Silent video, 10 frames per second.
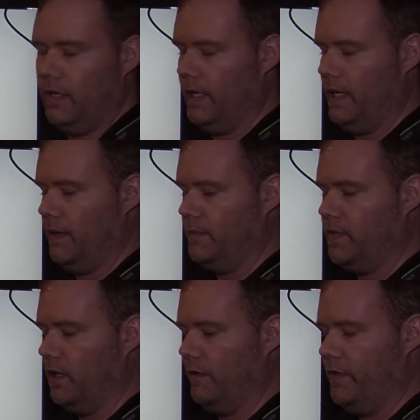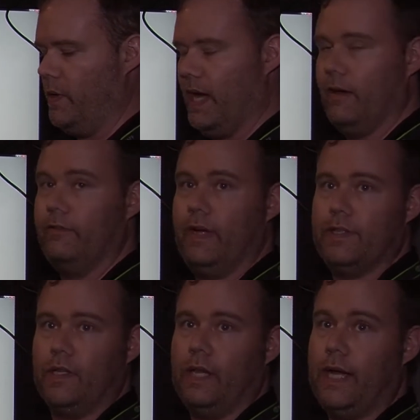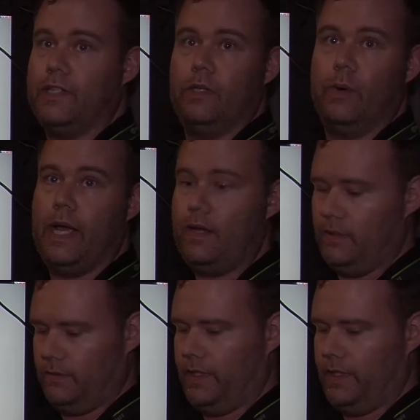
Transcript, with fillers: Um, so if you have S L I two-way,